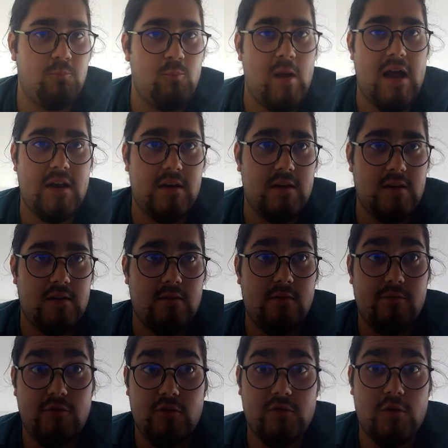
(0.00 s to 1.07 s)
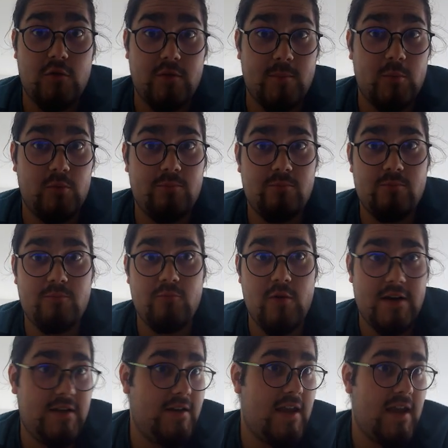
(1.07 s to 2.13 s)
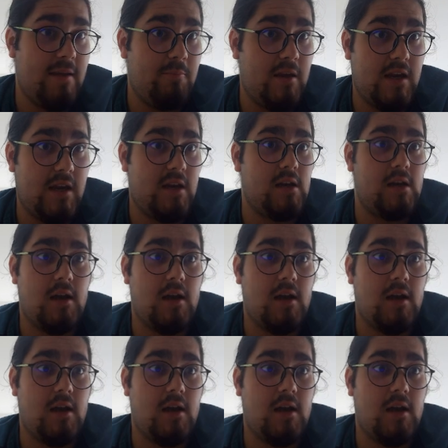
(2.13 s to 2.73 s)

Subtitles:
and the first overboard rated game in